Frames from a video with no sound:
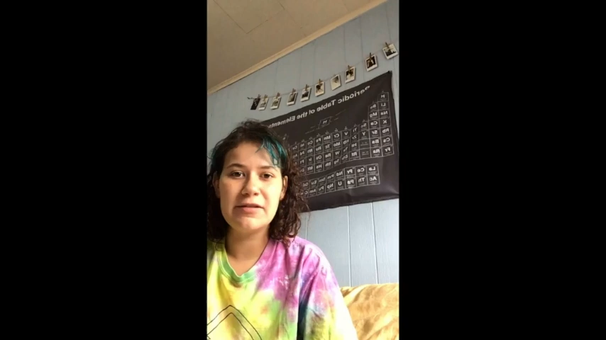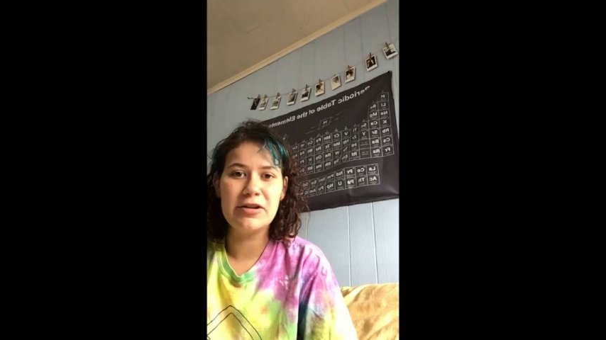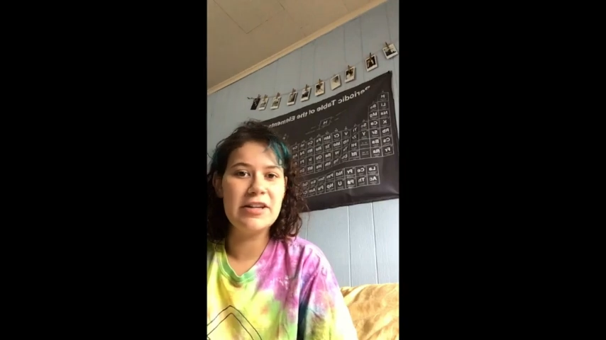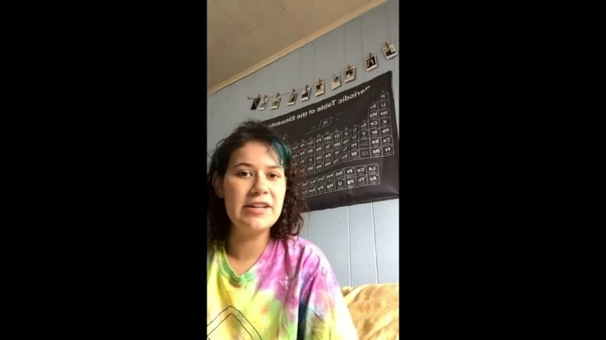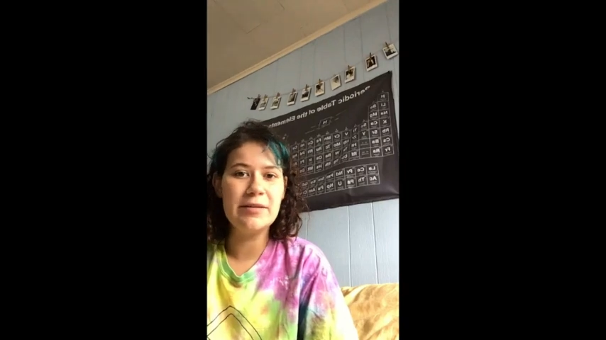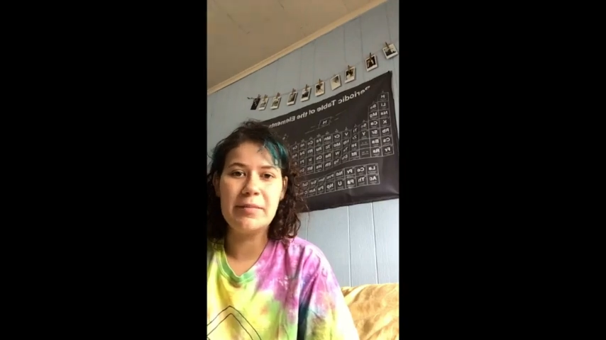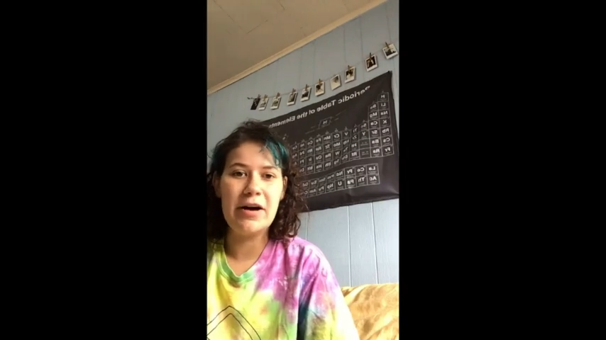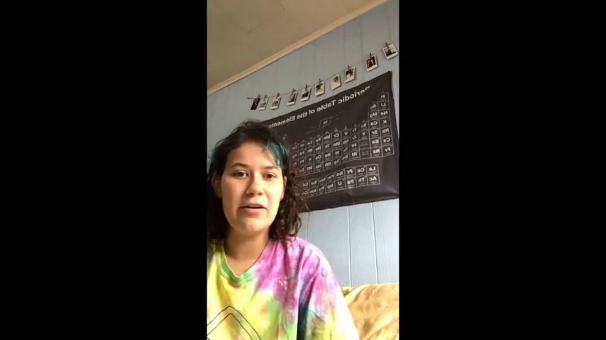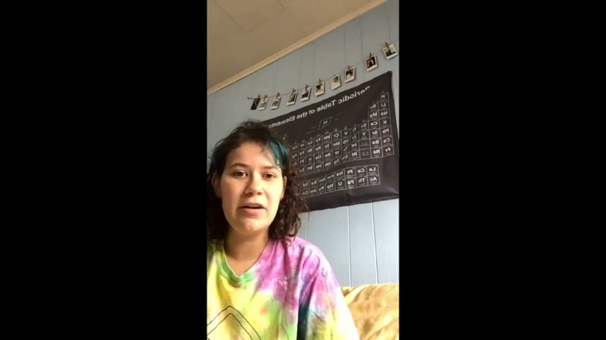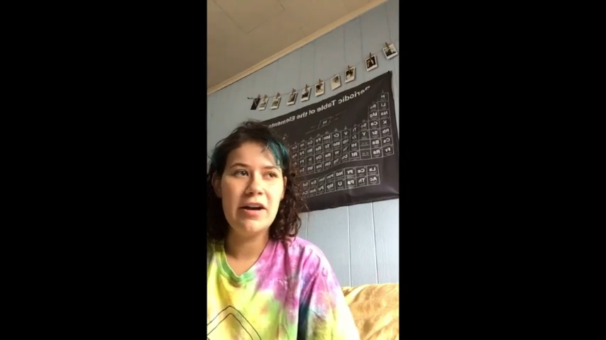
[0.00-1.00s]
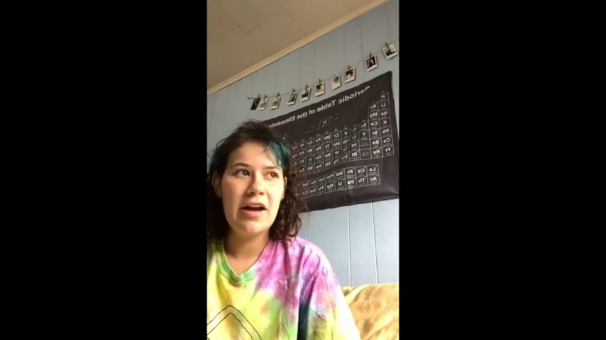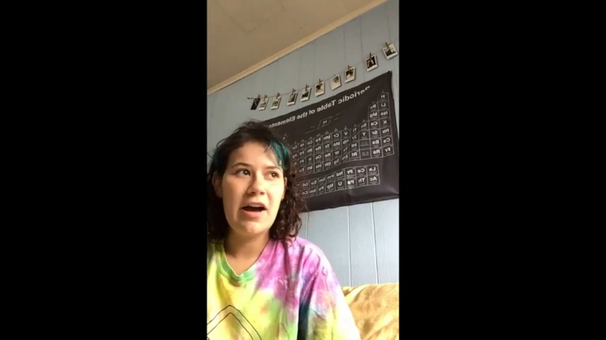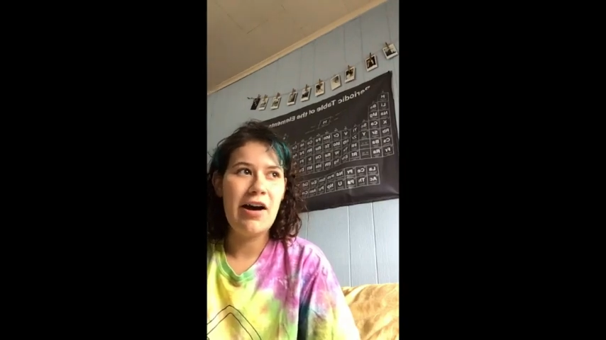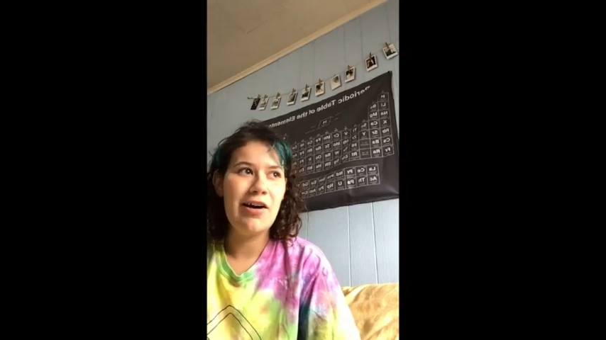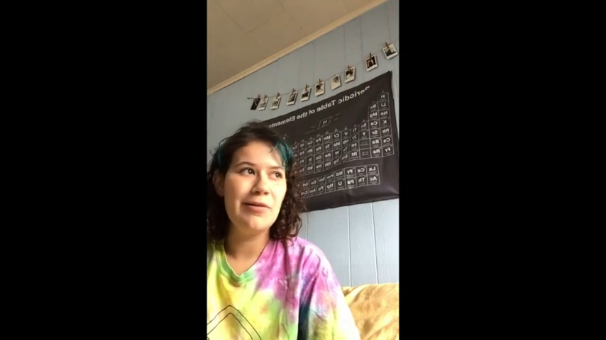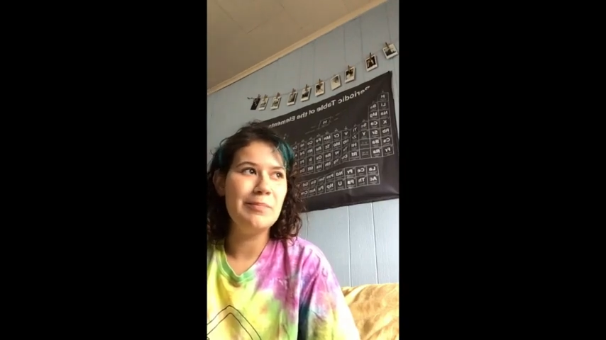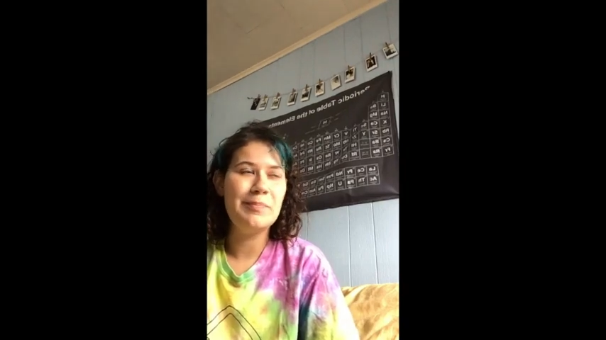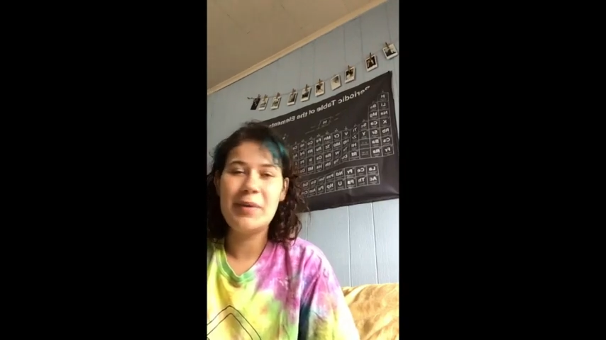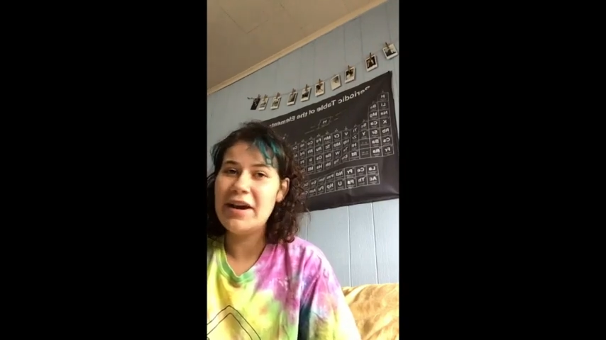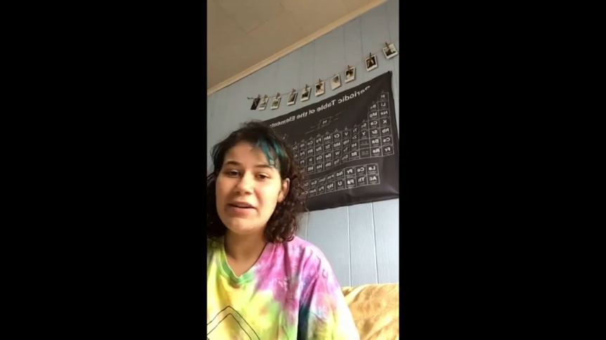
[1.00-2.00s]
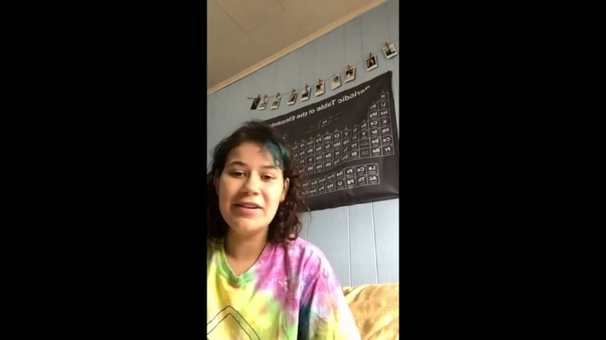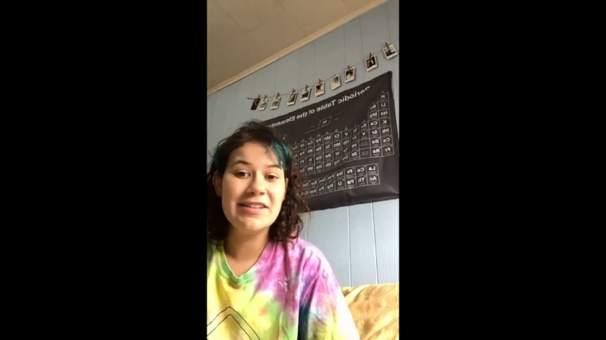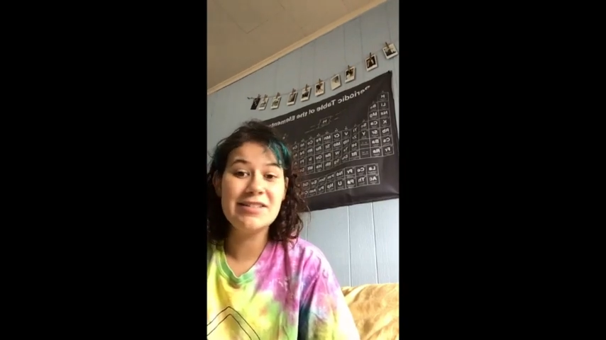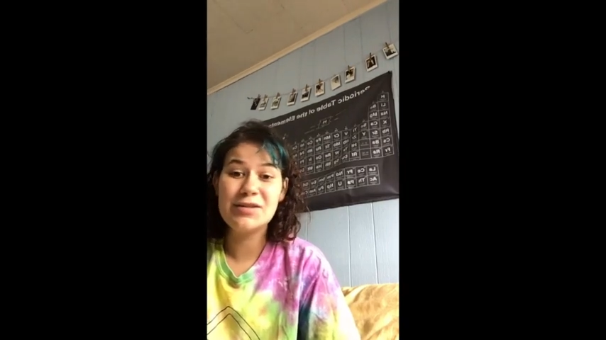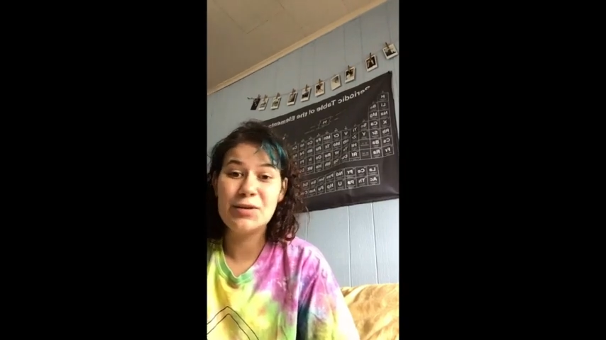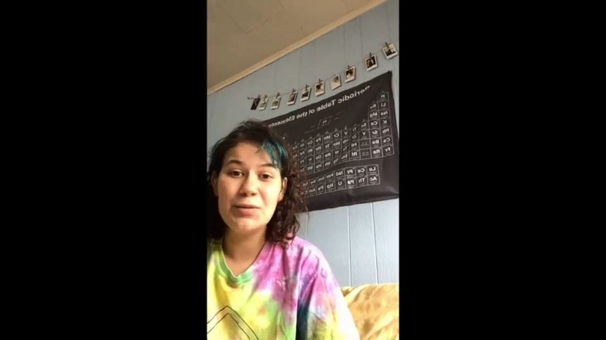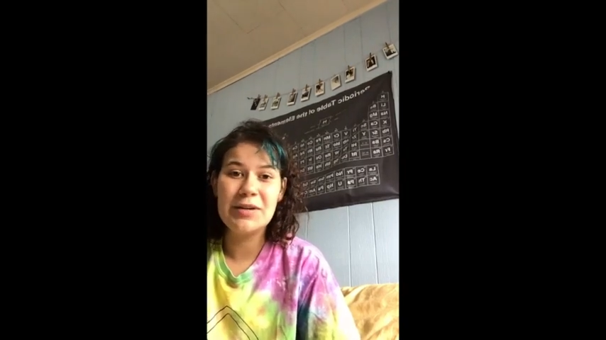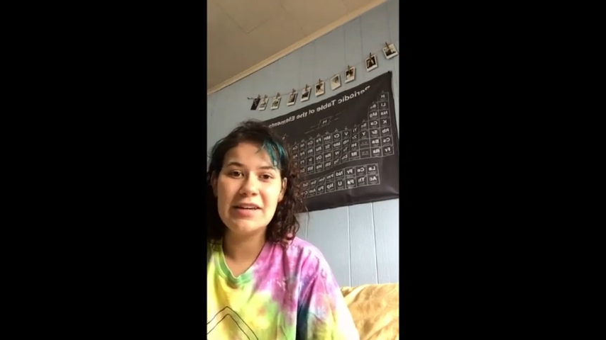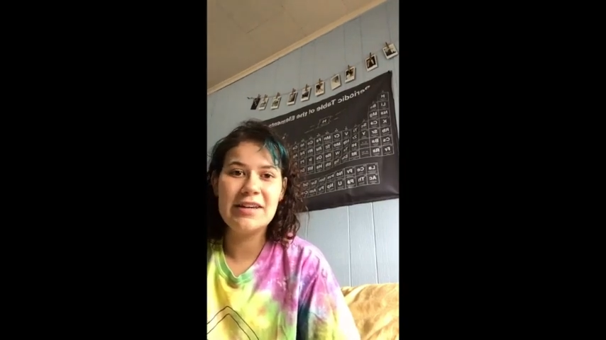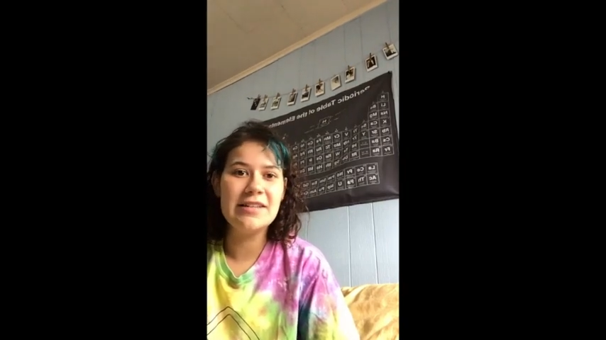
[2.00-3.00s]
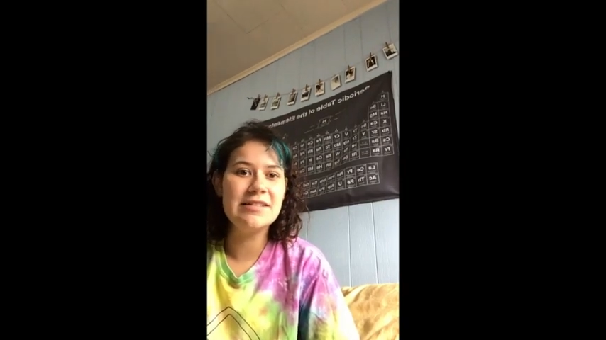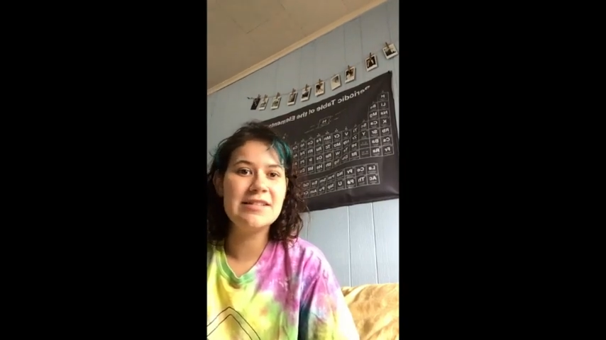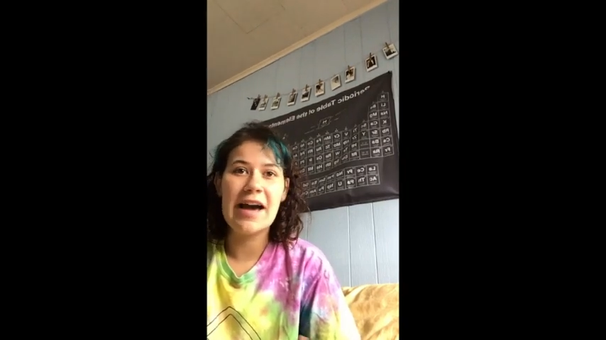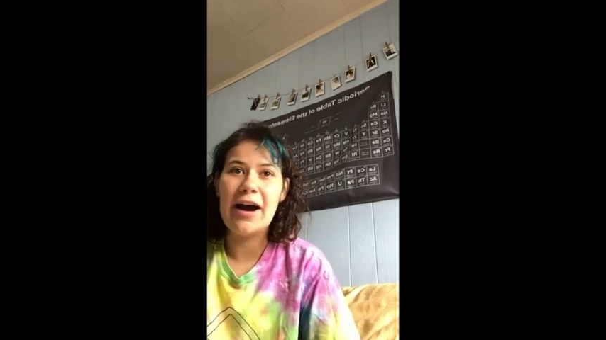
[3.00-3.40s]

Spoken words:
learning about parrots, toucans,